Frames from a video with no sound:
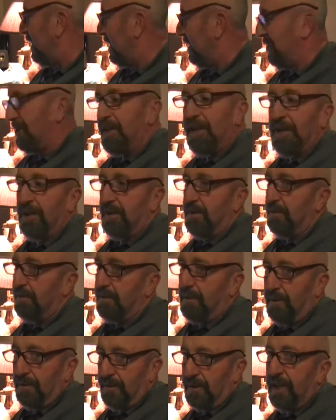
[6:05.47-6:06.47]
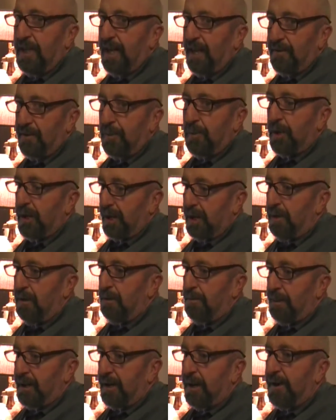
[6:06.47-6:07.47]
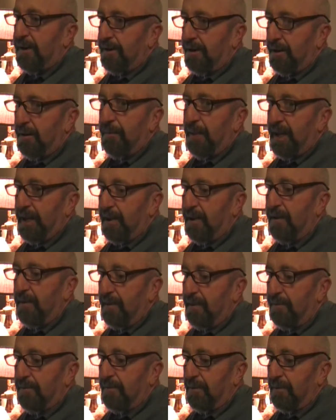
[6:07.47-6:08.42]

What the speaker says: She'd have to work a little bit harder to be